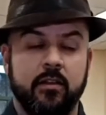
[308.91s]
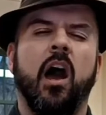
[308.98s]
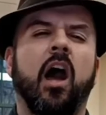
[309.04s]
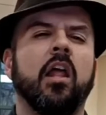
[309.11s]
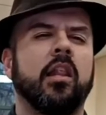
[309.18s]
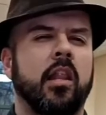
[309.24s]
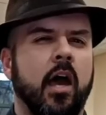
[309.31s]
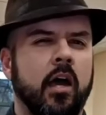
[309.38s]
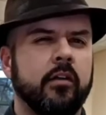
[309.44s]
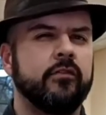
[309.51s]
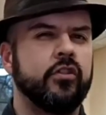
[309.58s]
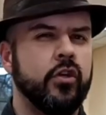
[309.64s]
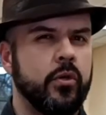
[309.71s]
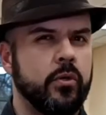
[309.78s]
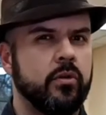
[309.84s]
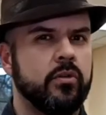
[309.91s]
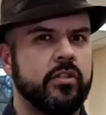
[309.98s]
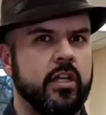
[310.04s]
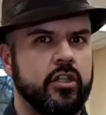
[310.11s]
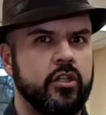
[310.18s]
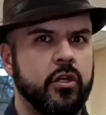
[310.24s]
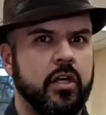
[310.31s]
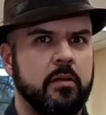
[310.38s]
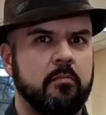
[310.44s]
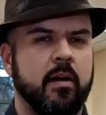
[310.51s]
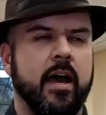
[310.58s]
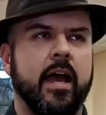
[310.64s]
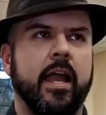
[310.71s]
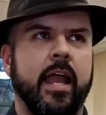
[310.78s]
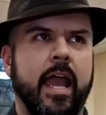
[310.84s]
A lot of tuners that you can
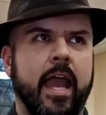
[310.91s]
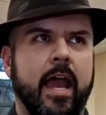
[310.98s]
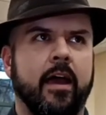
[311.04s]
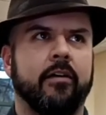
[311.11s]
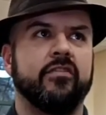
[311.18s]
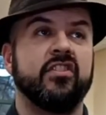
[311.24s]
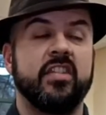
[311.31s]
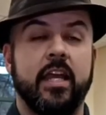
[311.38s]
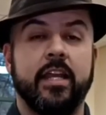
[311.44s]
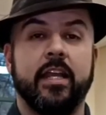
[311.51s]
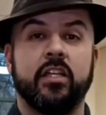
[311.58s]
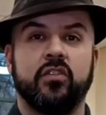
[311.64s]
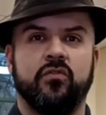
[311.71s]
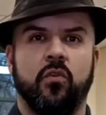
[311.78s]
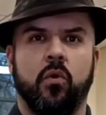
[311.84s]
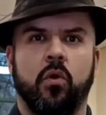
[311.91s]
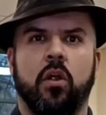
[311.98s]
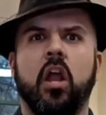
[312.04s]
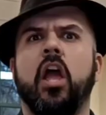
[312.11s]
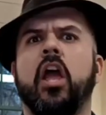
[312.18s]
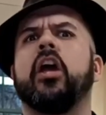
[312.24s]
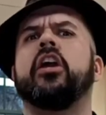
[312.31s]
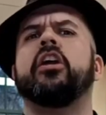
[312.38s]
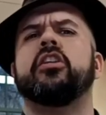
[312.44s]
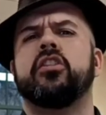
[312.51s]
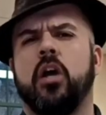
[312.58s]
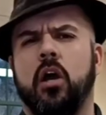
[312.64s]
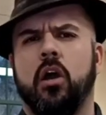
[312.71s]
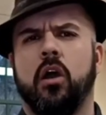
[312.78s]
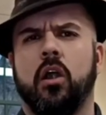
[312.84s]
buy have settings for
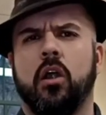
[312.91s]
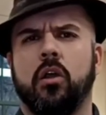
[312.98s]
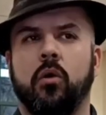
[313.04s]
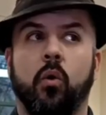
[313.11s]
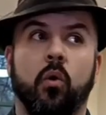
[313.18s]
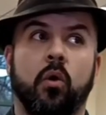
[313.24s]
guitar